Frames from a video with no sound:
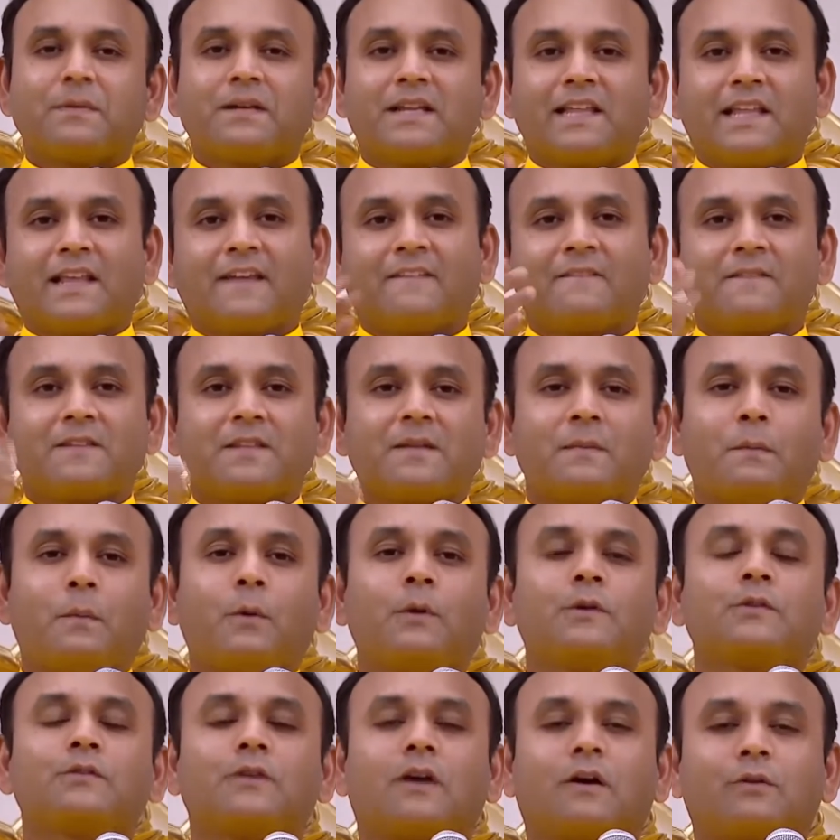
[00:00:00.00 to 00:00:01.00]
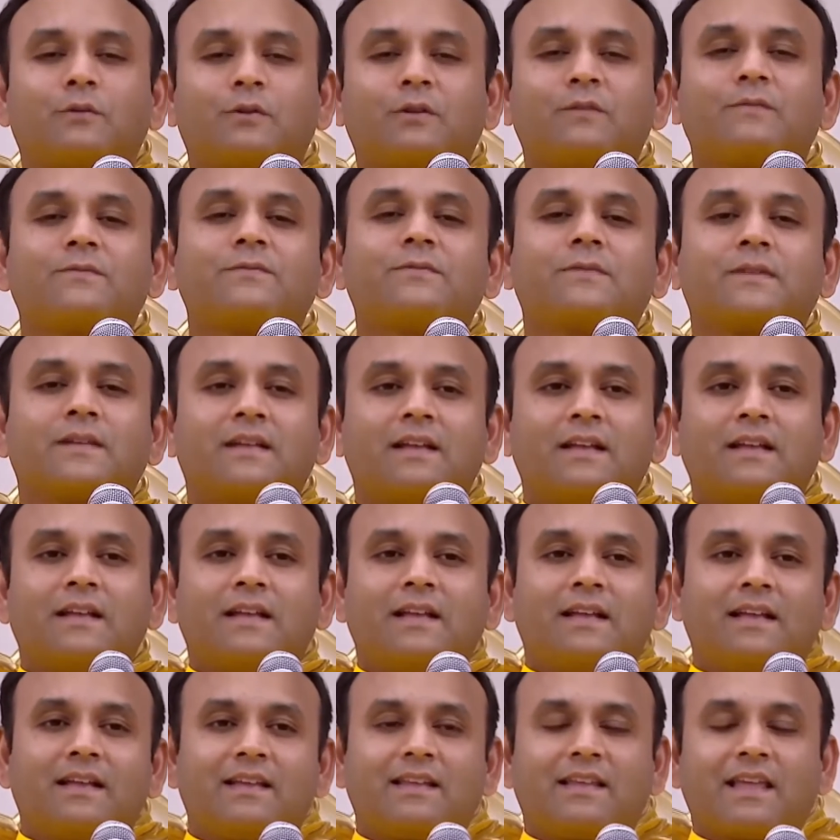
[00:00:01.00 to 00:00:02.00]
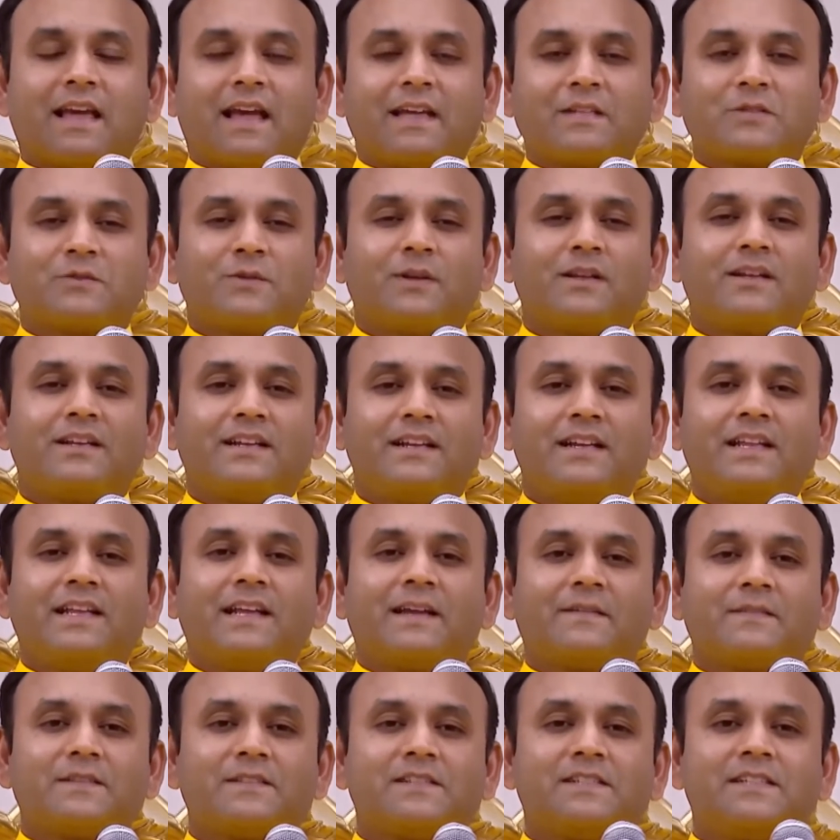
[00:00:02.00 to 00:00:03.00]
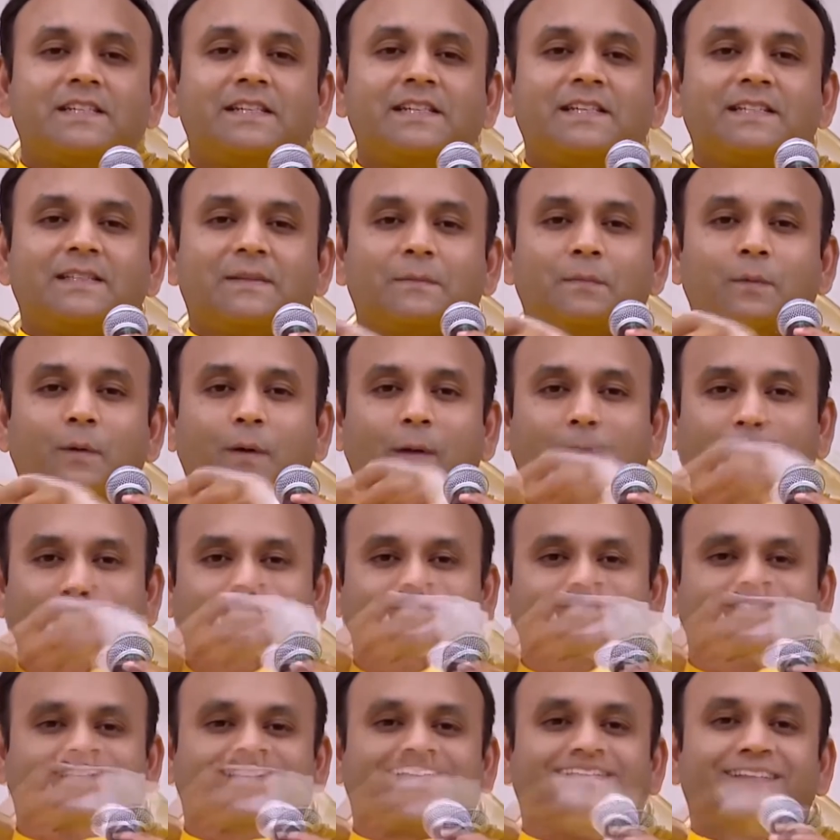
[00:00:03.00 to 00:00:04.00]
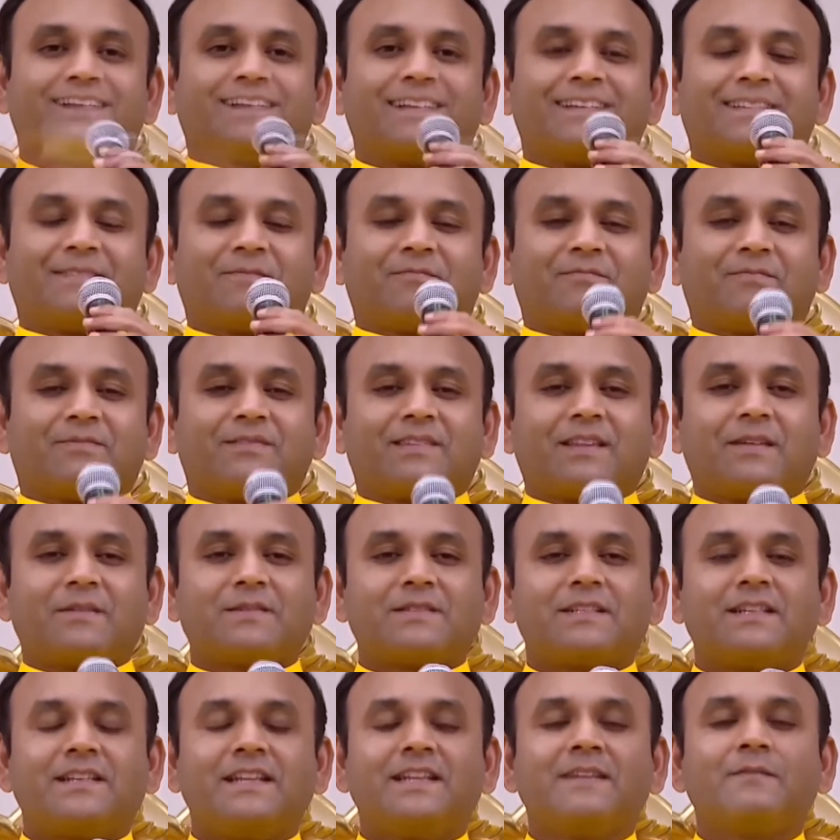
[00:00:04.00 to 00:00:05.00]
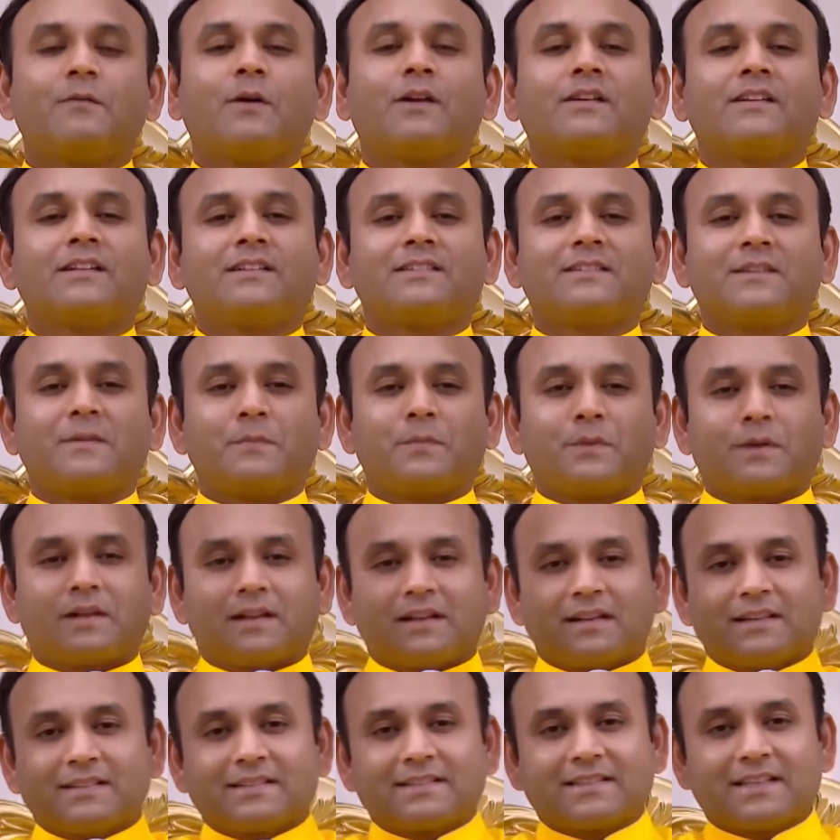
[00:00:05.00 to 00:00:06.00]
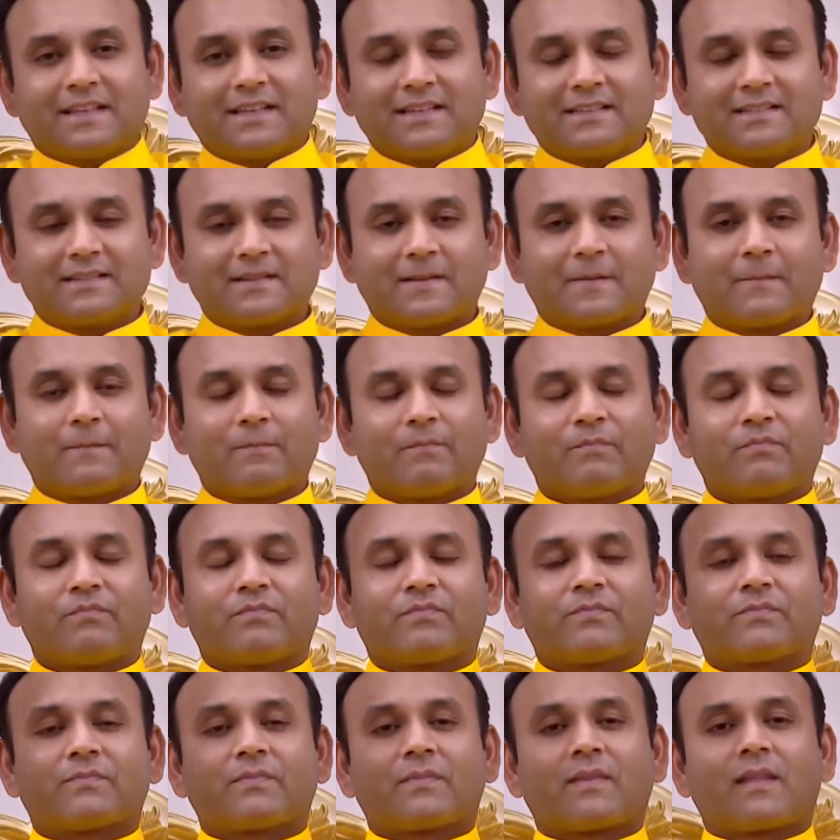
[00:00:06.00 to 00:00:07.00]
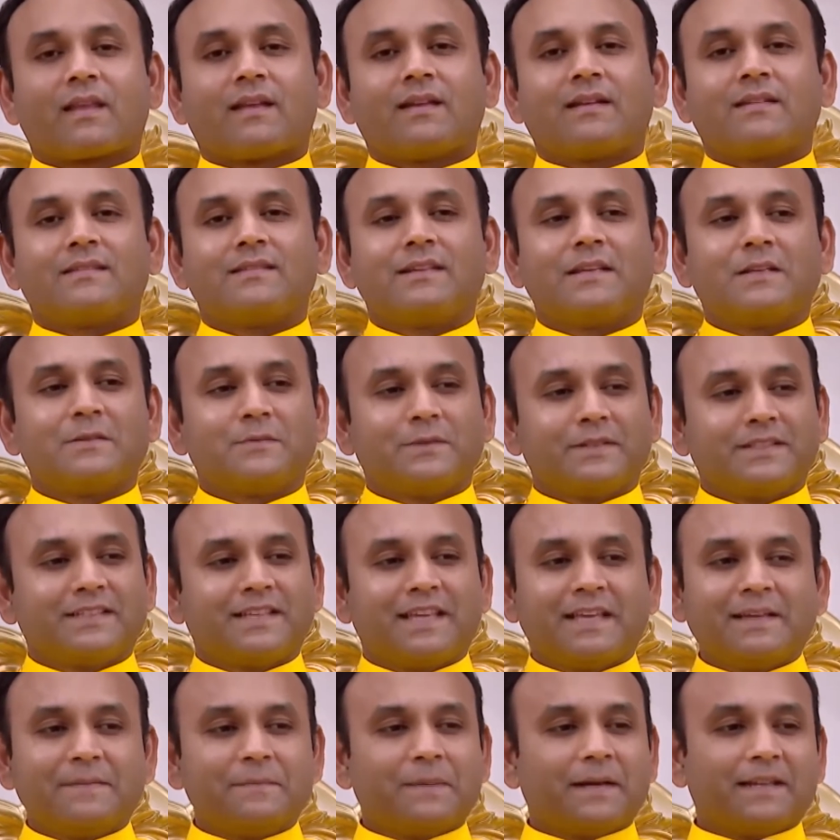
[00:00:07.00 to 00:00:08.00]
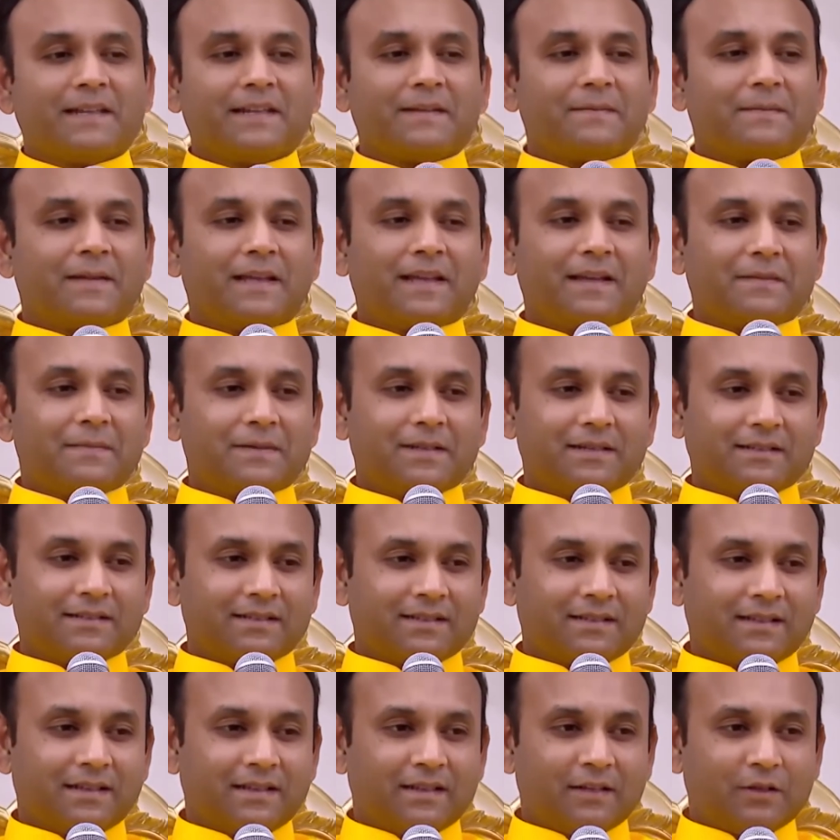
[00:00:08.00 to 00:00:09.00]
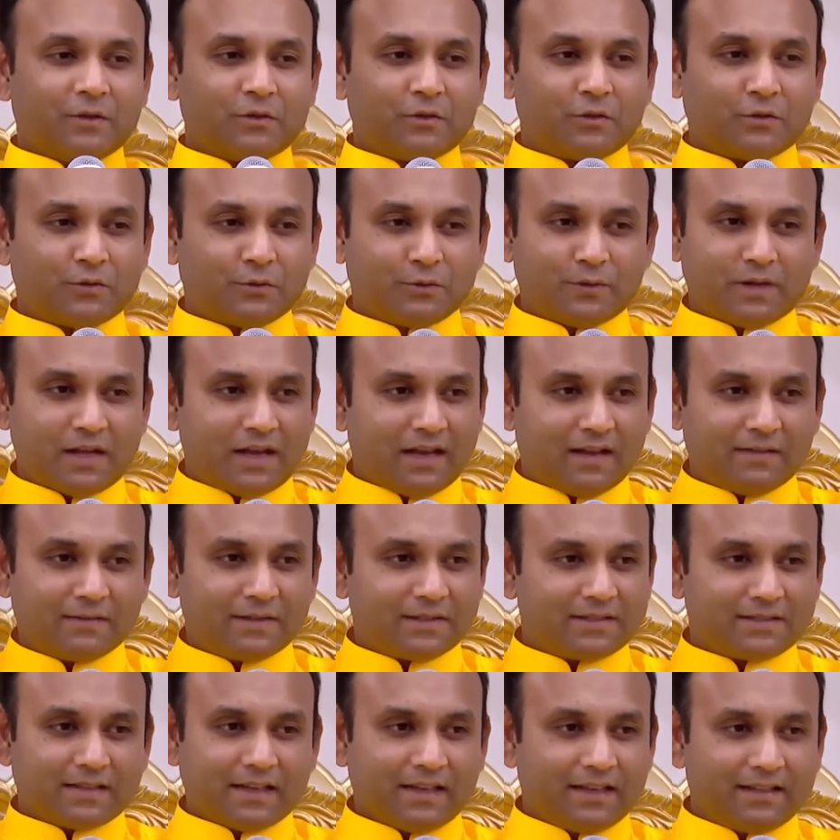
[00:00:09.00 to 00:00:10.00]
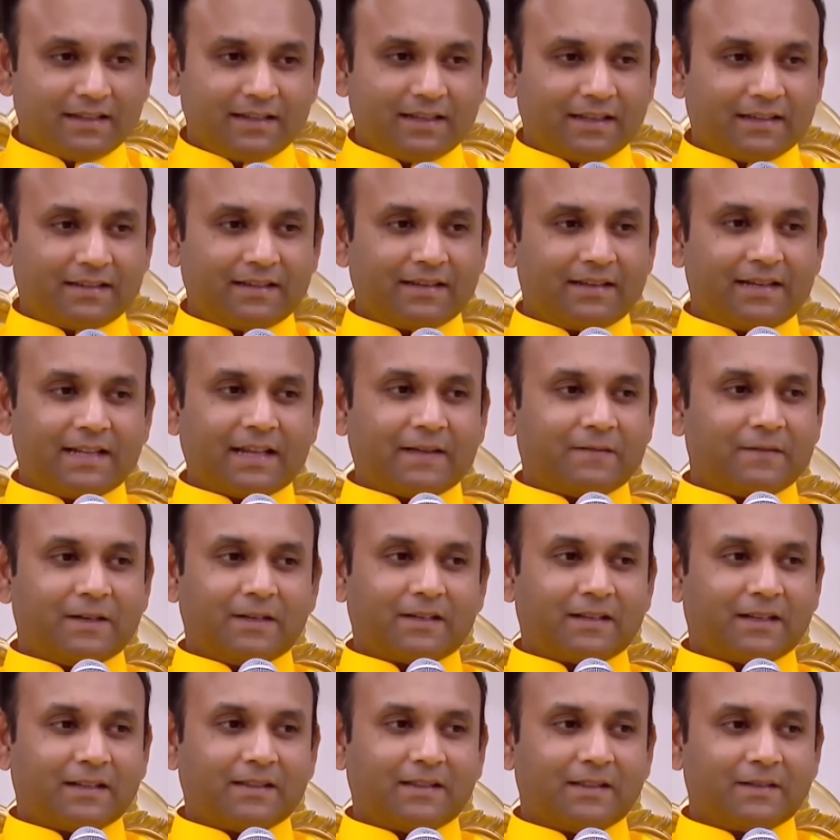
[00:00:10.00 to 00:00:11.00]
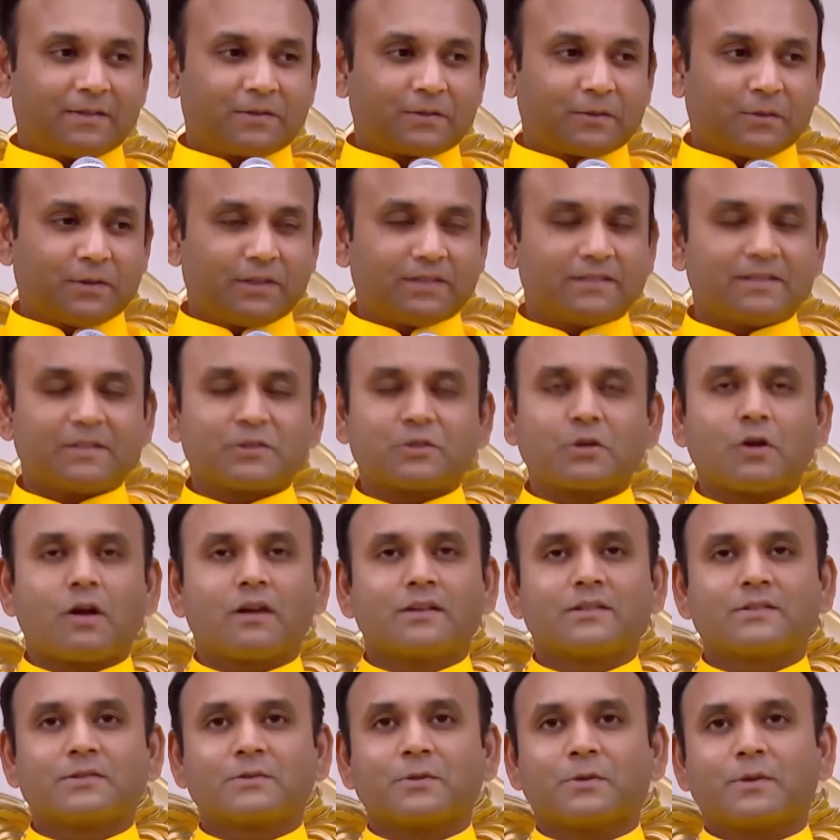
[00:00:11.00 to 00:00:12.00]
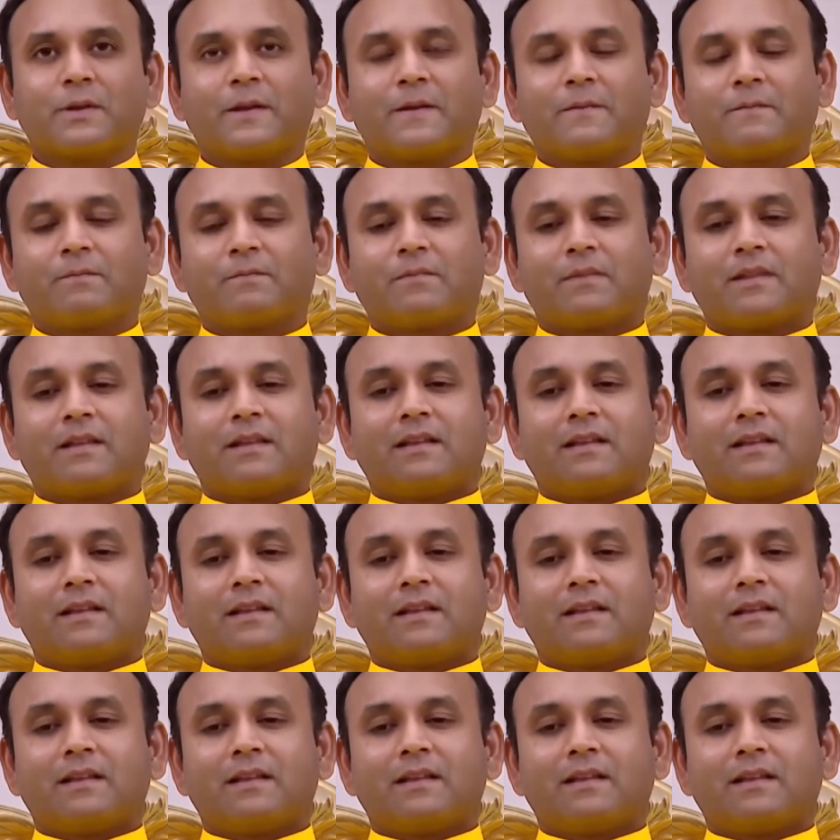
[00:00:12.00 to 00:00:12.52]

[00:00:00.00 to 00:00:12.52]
somebody gave me the book, so out of casual reading, I was reading the book. So I was reading what this Tripura Rahasya is. There is one king by name Hema Chuda. I was telling the other day, I will tell the story. It's a short story.